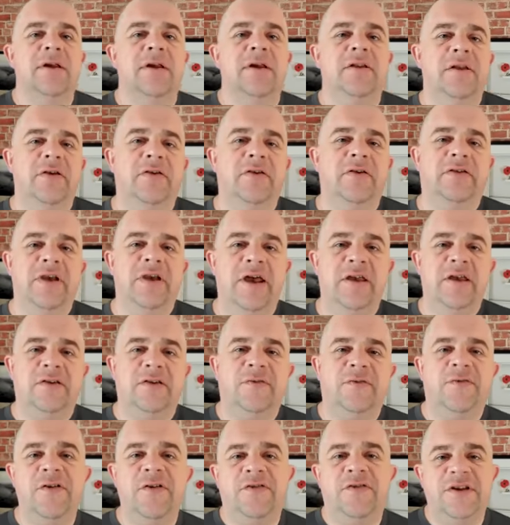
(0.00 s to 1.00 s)
that says
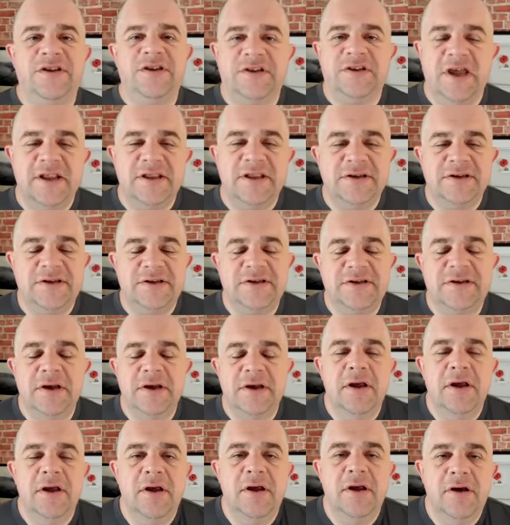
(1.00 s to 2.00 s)
50 cents
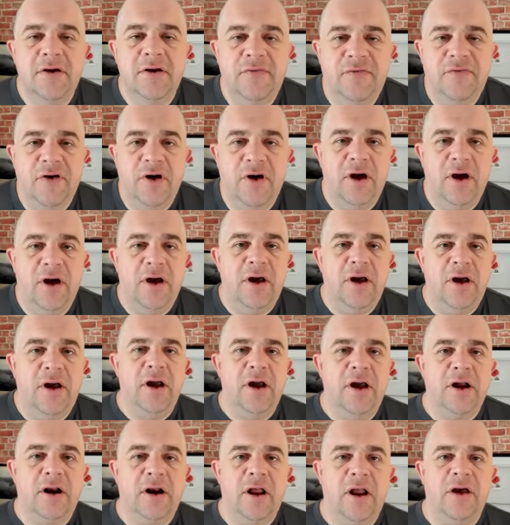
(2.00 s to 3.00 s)
for
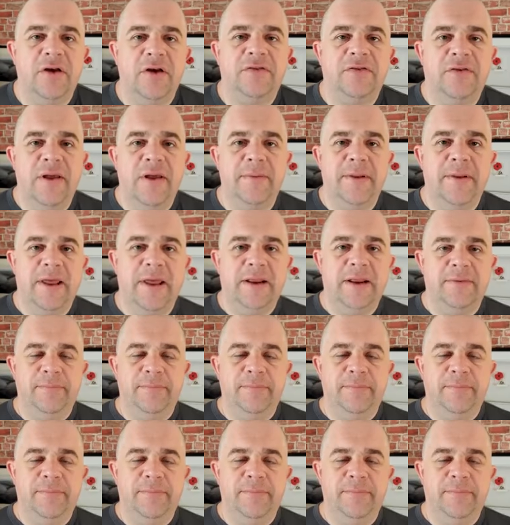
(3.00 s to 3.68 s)
a glass of lemonade.